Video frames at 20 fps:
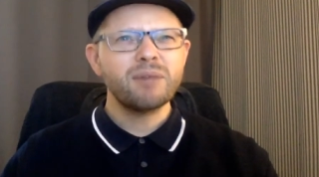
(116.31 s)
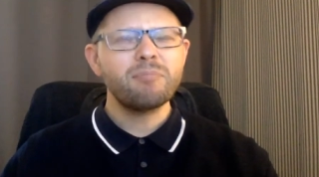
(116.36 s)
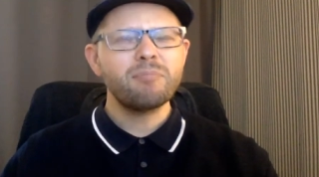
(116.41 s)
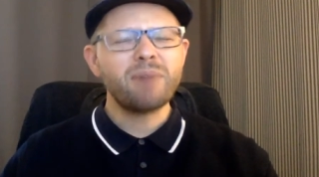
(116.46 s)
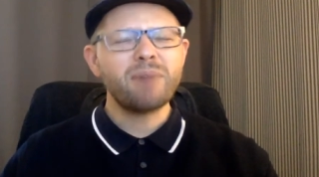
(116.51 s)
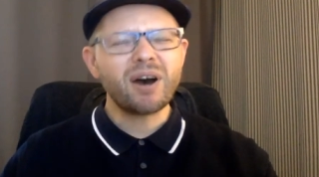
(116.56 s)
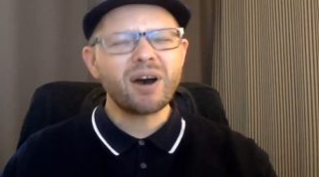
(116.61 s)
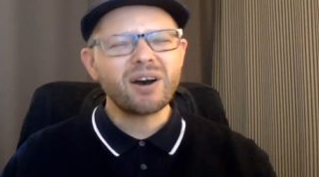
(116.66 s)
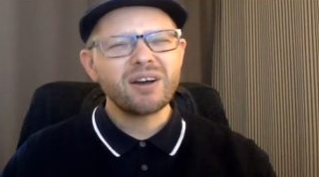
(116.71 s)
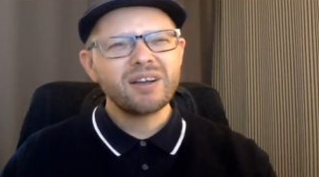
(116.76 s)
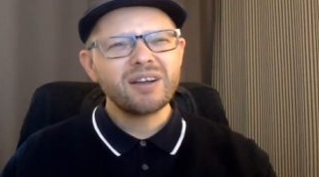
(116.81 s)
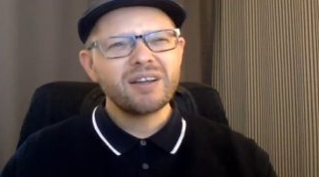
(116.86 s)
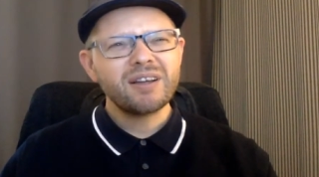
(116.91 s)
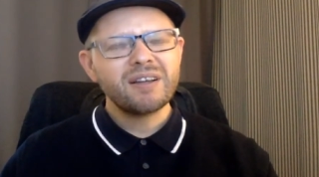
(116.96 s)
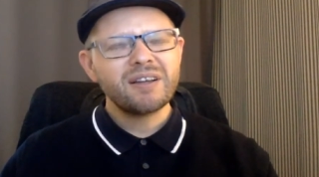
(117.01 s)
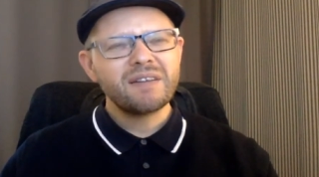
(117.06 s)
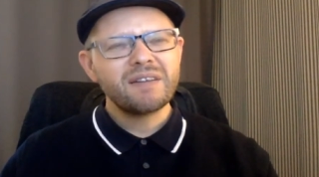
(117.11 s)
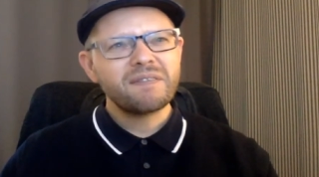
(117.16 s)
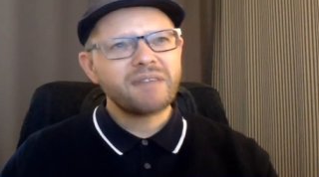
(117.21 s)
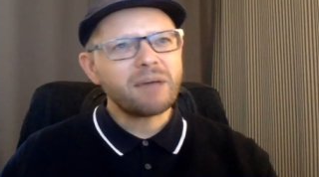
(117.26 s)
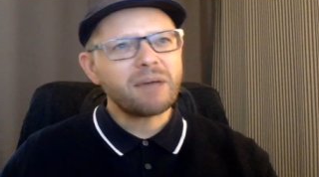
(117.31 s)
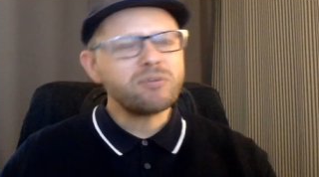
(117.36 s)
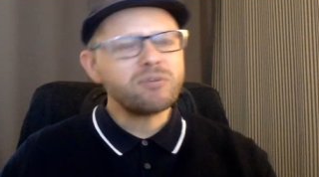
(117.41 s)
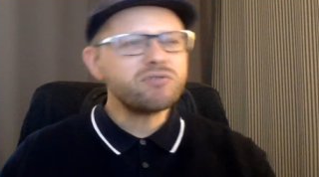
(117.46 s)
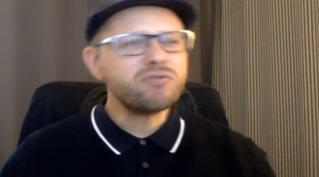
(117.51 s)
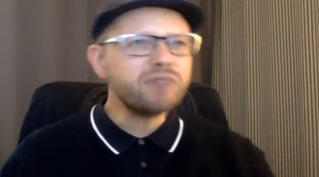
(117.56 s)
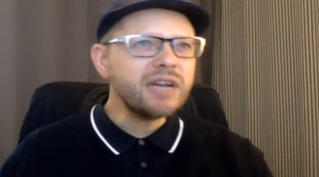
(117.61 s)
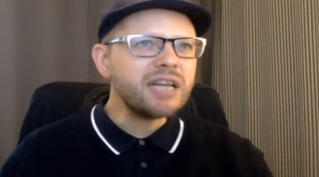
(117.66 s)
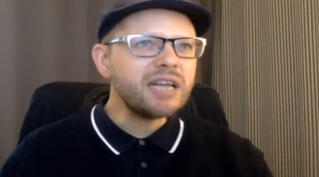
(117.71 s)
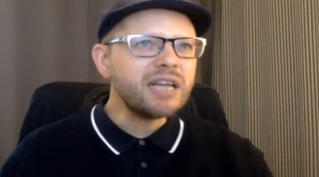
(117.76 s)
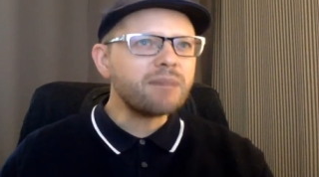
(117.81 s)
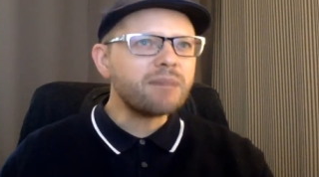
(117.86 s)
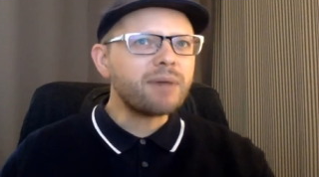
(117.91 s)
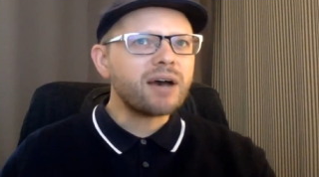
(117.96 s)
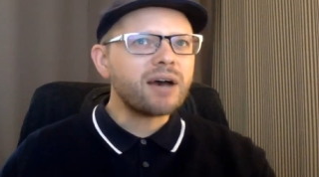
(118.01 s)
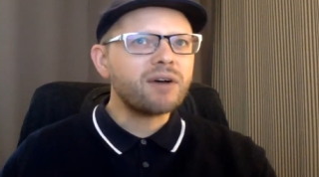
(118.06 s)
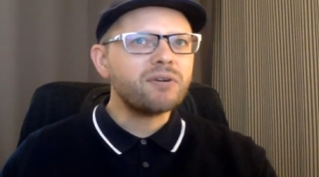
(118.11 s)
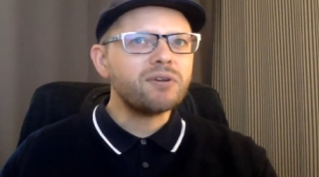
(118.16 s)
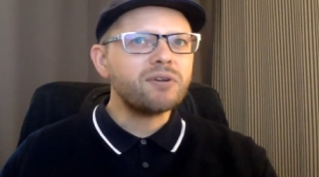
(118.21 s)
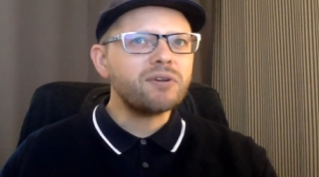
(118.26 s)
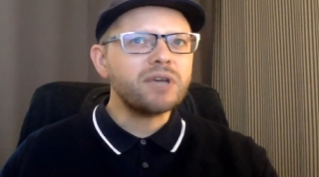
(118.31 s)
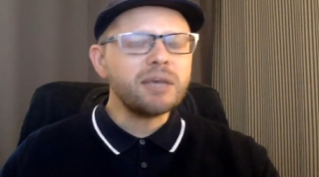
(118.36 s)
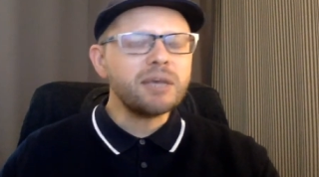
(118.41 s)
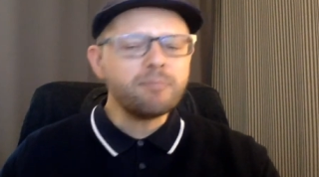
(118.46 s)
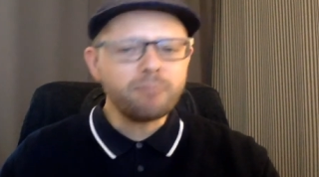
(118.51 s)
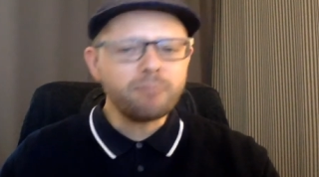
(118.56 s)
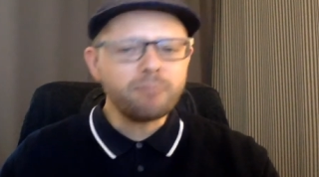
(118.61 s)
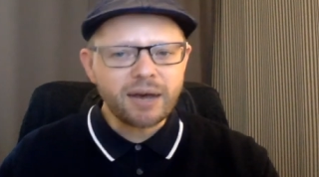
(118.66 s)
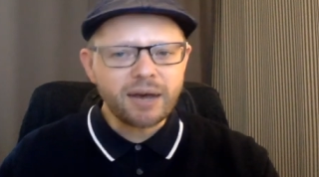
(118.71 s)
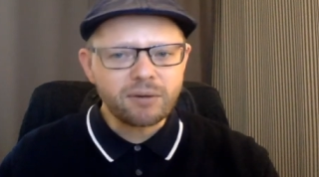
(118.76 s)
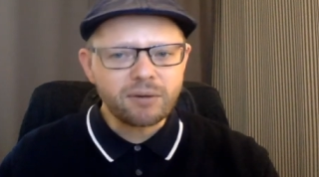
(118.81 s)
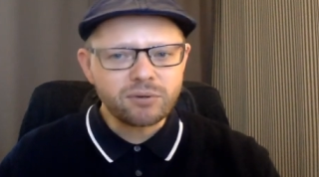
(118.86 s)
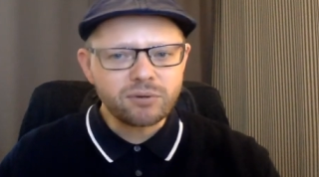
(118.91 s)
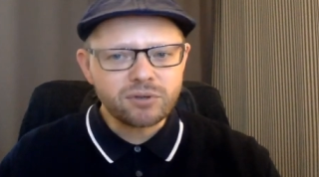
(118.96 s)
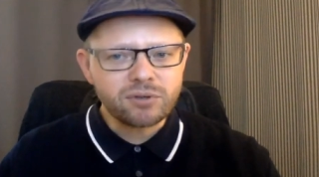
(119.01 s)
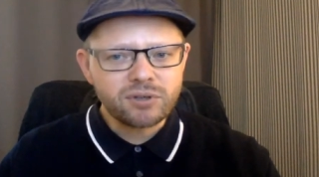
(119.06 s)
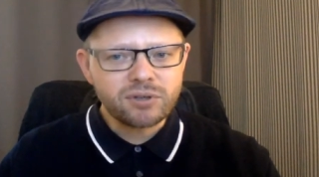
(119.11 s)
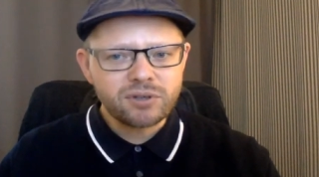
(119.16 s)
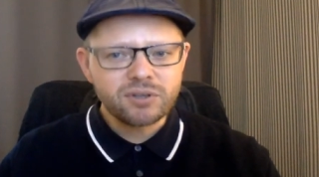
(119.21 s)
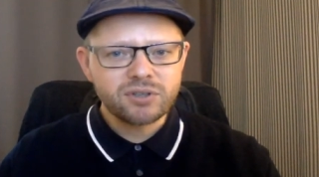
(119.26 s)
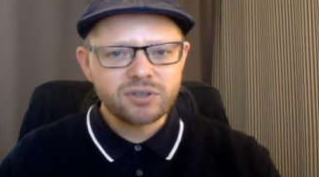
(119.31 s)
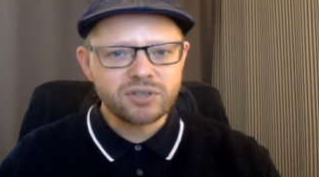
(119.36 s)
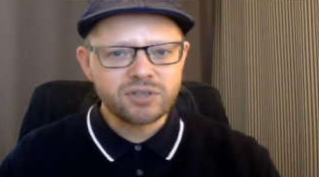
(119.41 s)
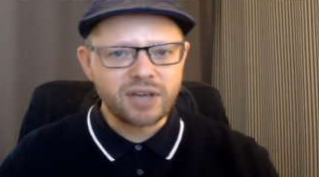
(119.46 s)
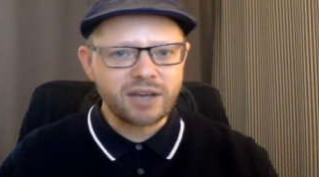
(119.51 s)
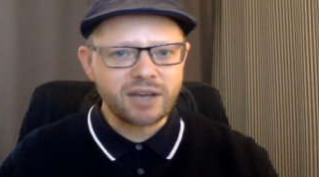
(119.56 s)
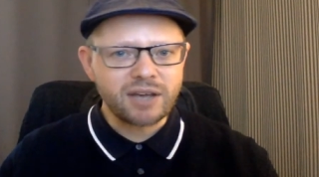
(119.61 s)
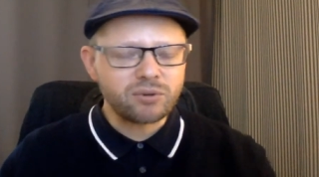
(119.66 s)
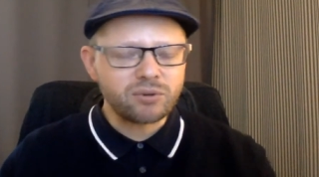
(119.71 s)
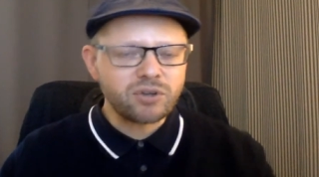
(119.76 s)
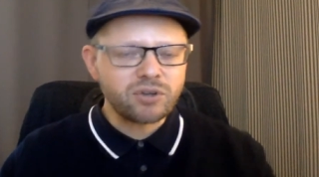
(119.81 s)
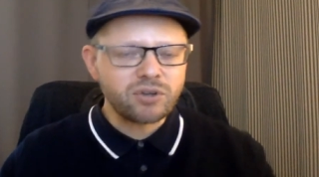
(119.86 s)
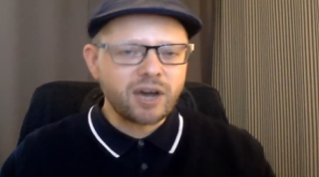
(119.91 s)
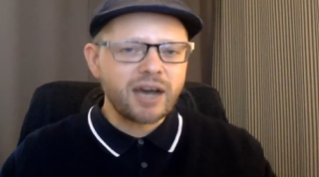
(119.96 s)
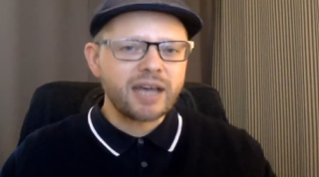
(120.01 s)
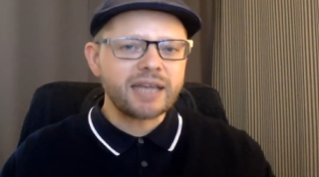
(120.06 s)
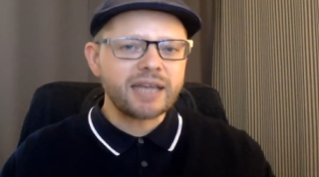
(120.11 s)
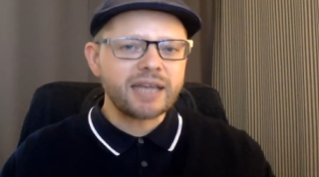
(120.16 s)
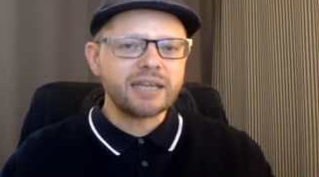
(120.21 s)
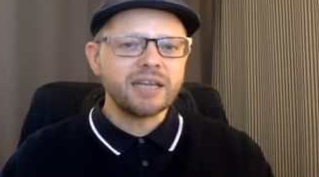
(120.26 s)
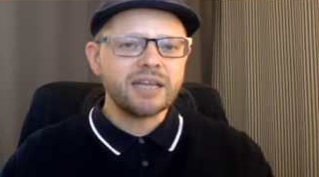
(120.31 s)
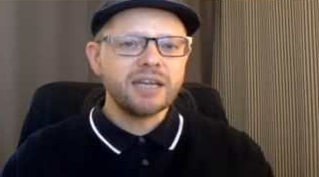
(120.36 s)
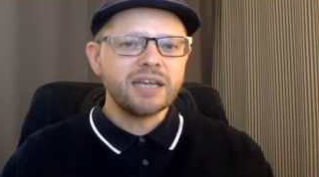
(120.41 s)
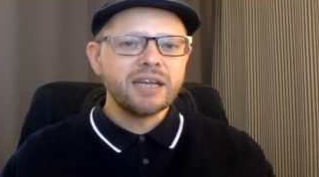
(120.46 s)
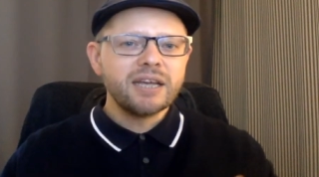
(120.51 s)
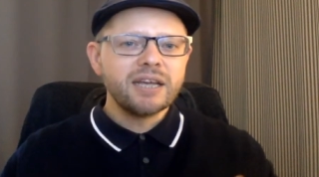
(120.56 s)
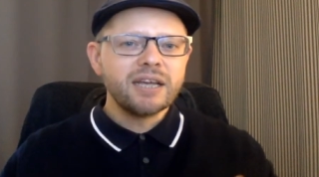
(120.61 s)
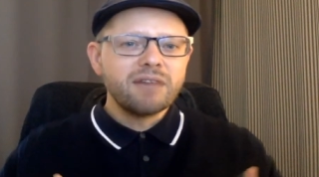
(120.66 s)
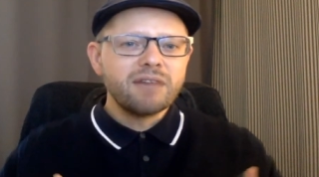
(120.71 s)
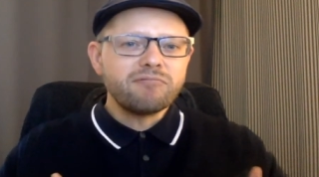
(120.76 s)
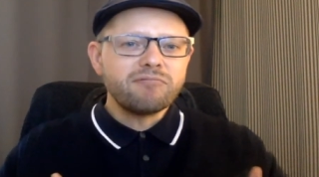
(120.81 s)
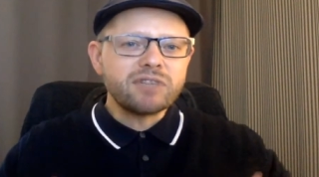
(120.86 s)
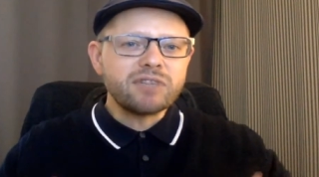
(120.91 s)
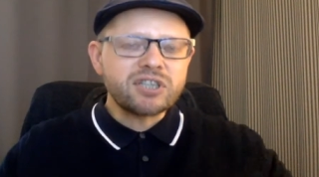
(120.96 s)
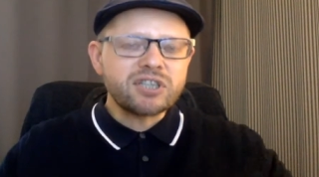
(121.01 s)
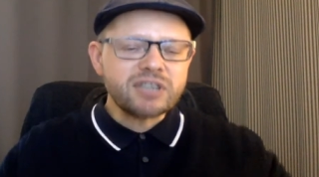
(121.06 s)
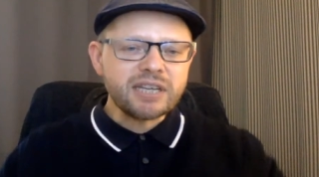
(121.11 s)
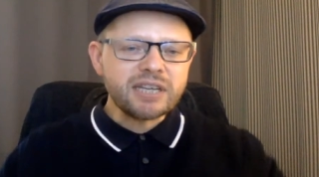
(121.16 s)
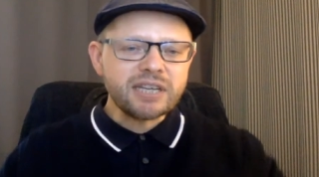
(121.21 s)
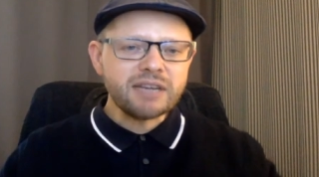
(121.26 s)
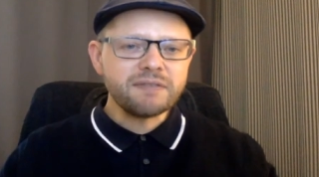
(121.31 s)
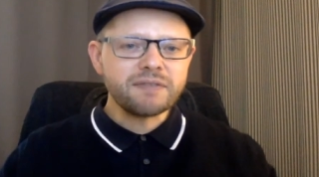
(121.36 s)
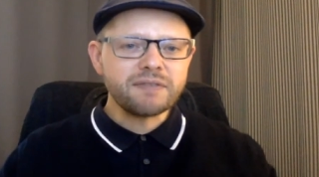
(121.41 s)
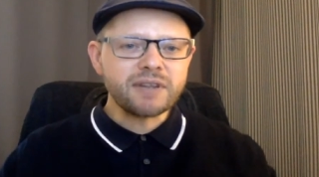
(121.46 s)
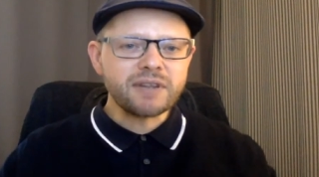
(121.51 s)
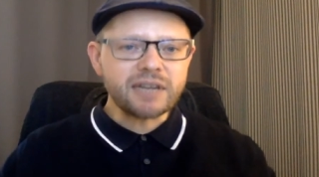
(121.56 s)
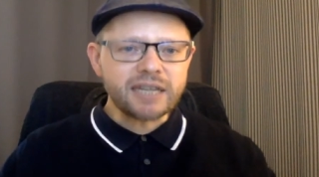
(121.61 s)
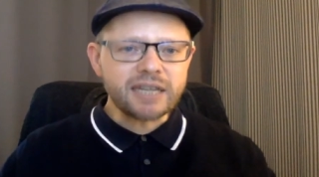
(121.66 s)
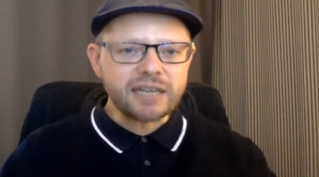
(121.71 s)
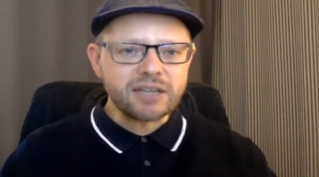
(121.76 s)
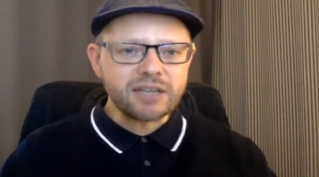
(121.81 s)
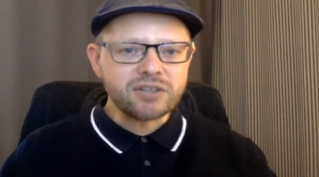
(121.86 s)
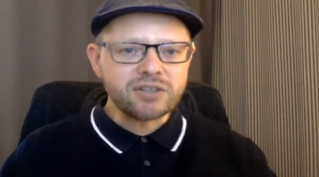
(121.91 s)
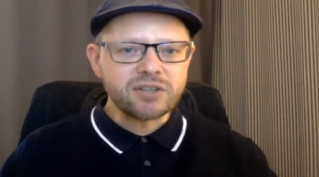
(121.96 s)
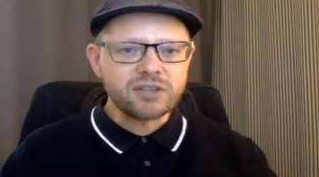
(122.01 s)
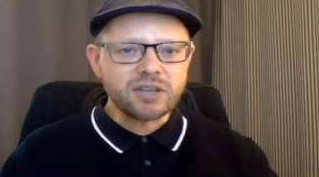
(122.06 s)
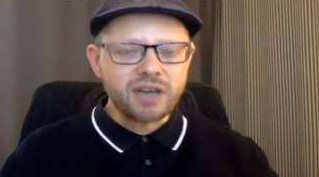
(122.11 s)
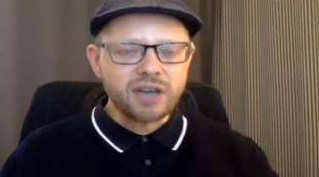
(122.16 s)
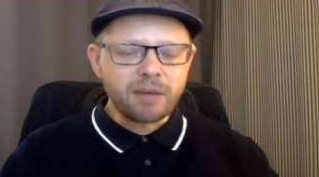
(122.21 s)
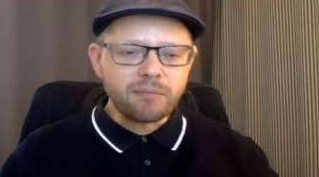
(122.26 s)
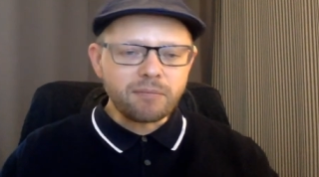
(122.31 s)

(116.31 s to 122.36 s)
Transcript: But that was really about inbound sales. I receive the leads that come